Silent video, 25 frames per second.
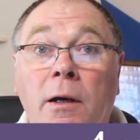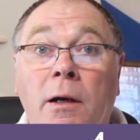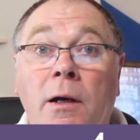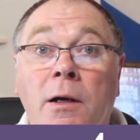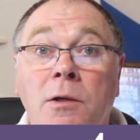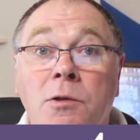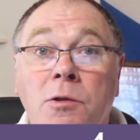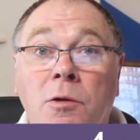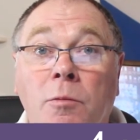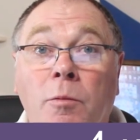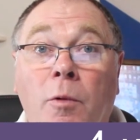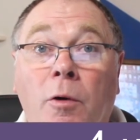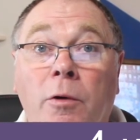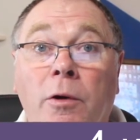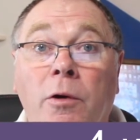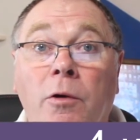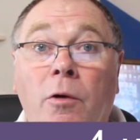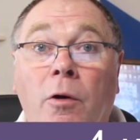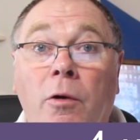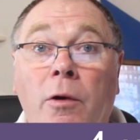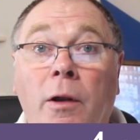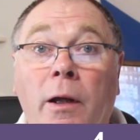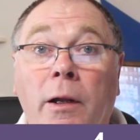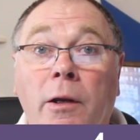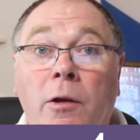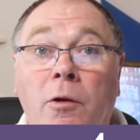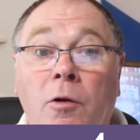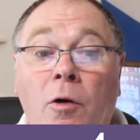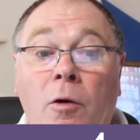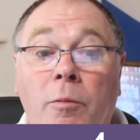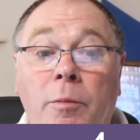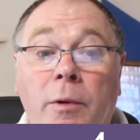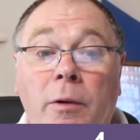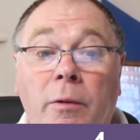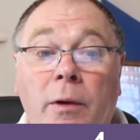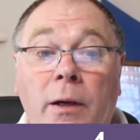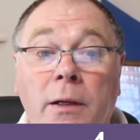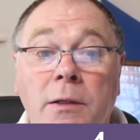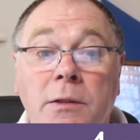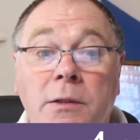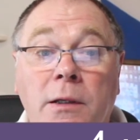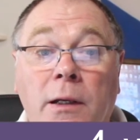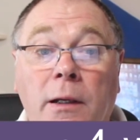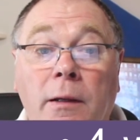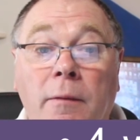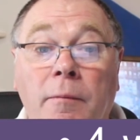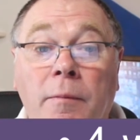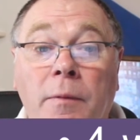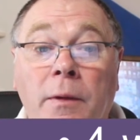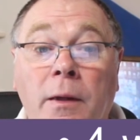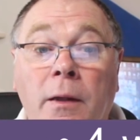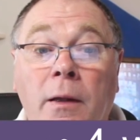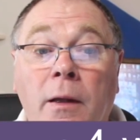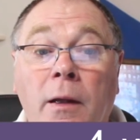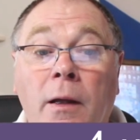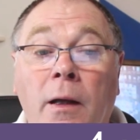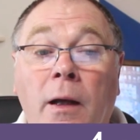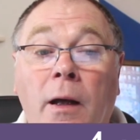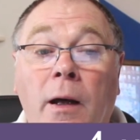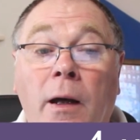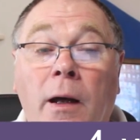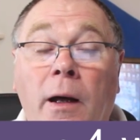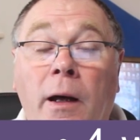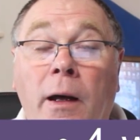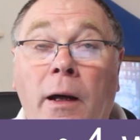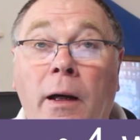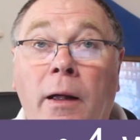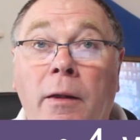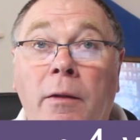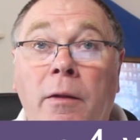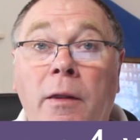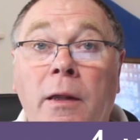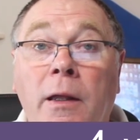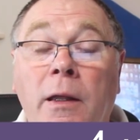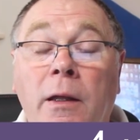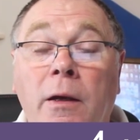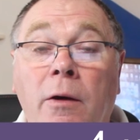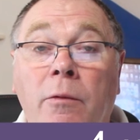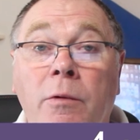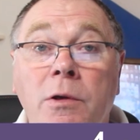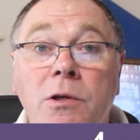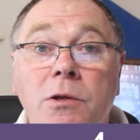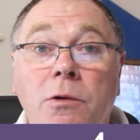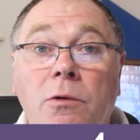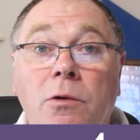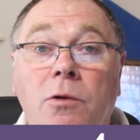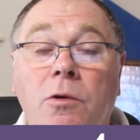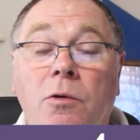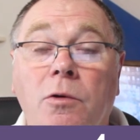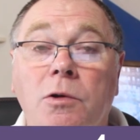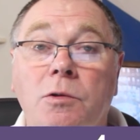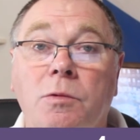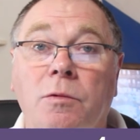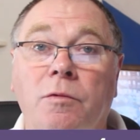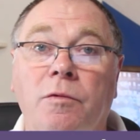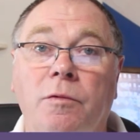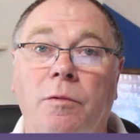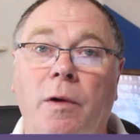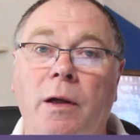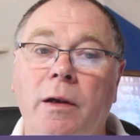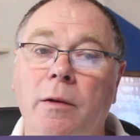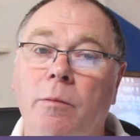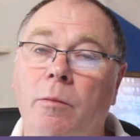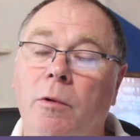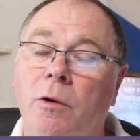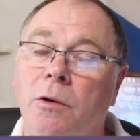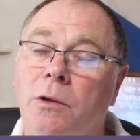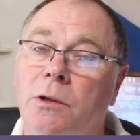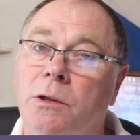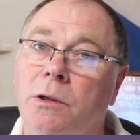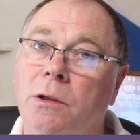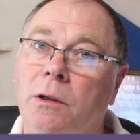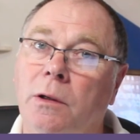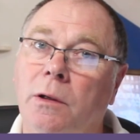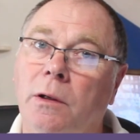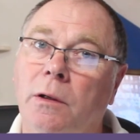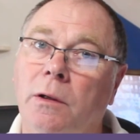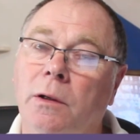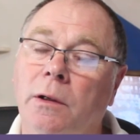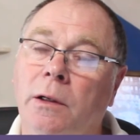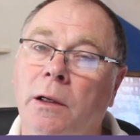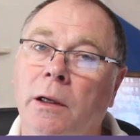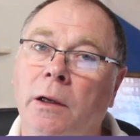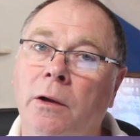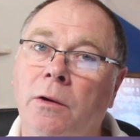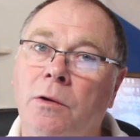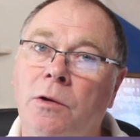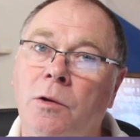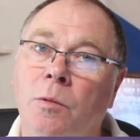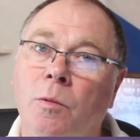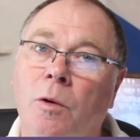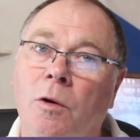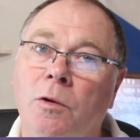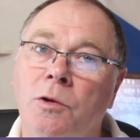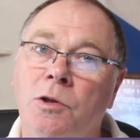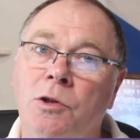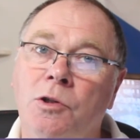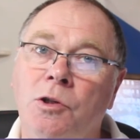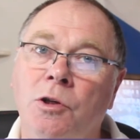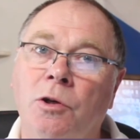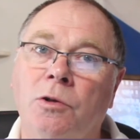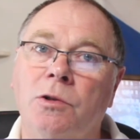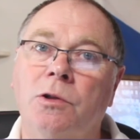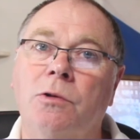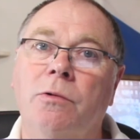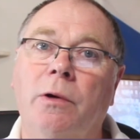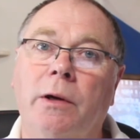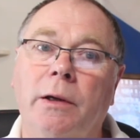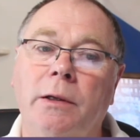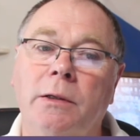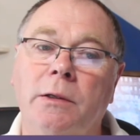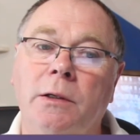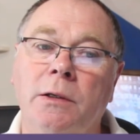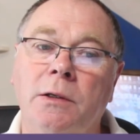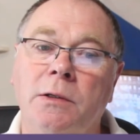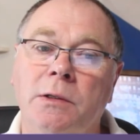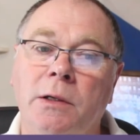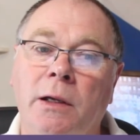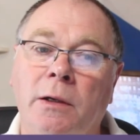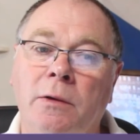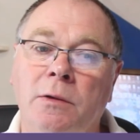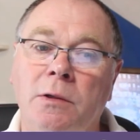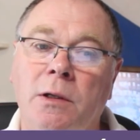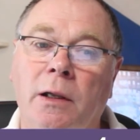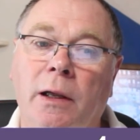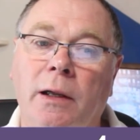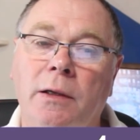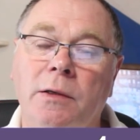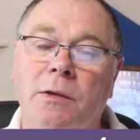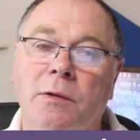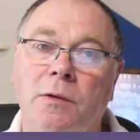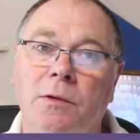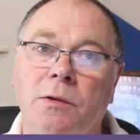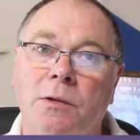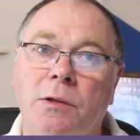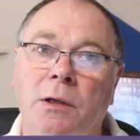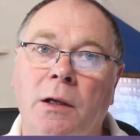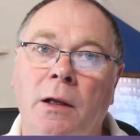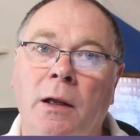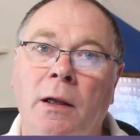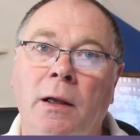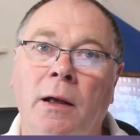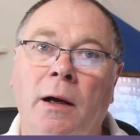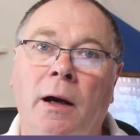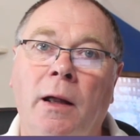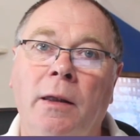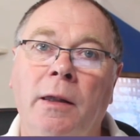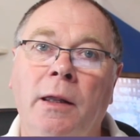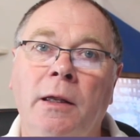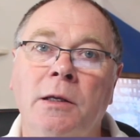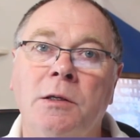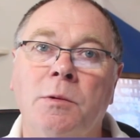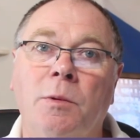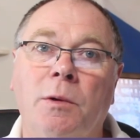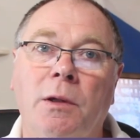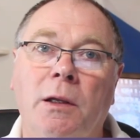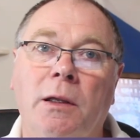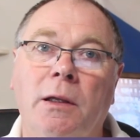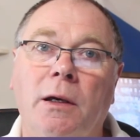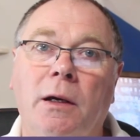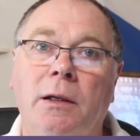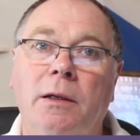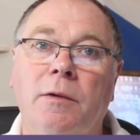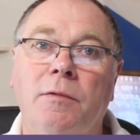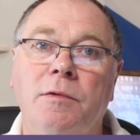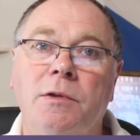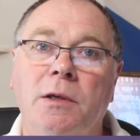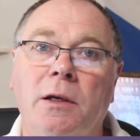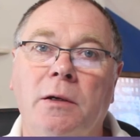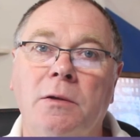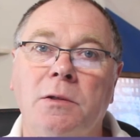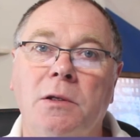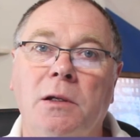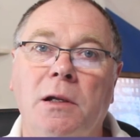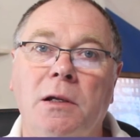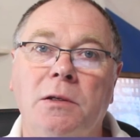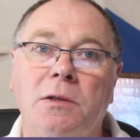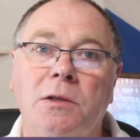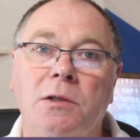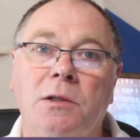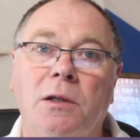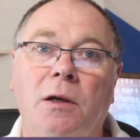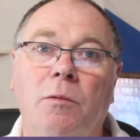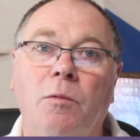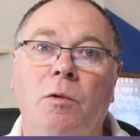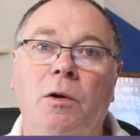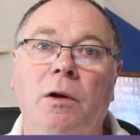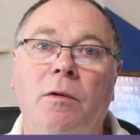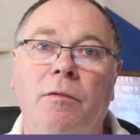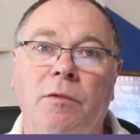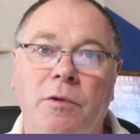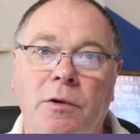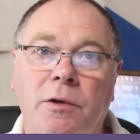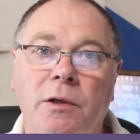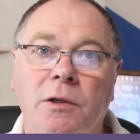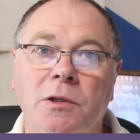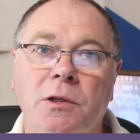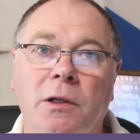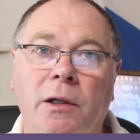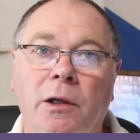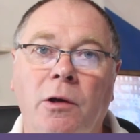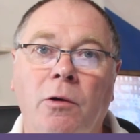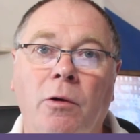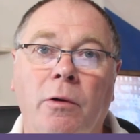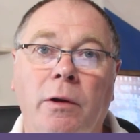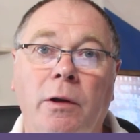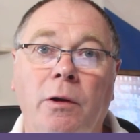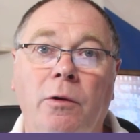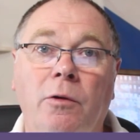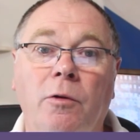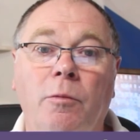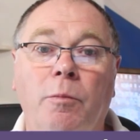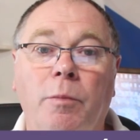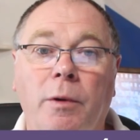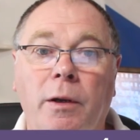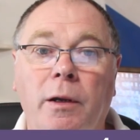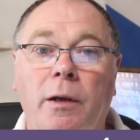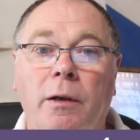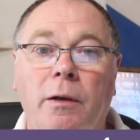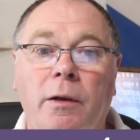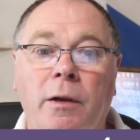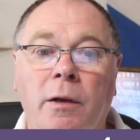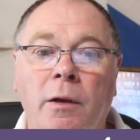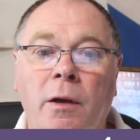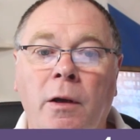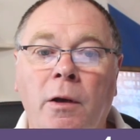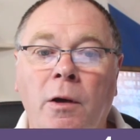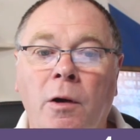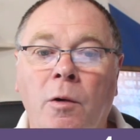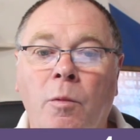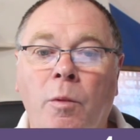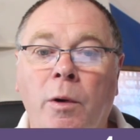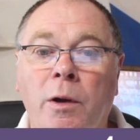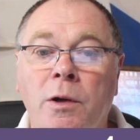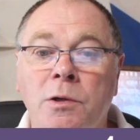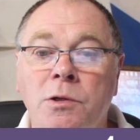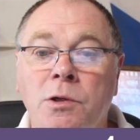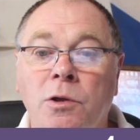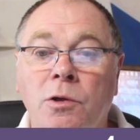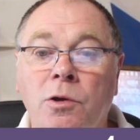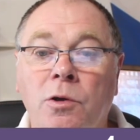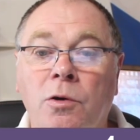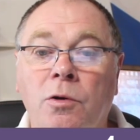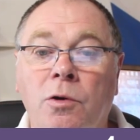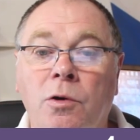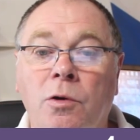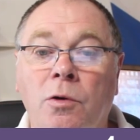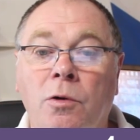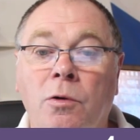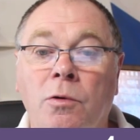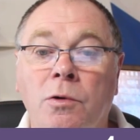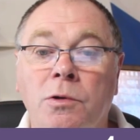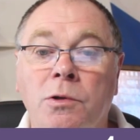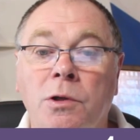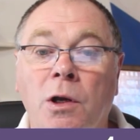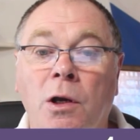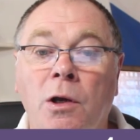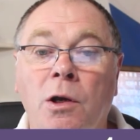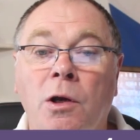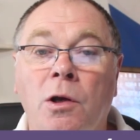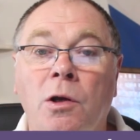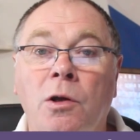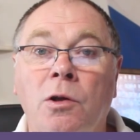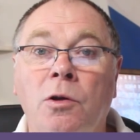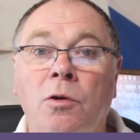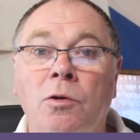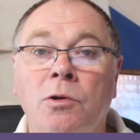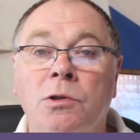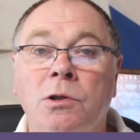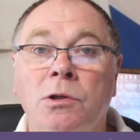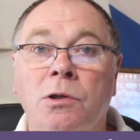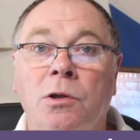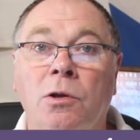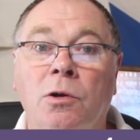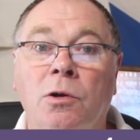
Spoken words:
so modern online copywriting. The original course was very much geared towards just writing sales letters, and these were the kind of sales letters that would have traditionally gone into print, whereas the new course uses the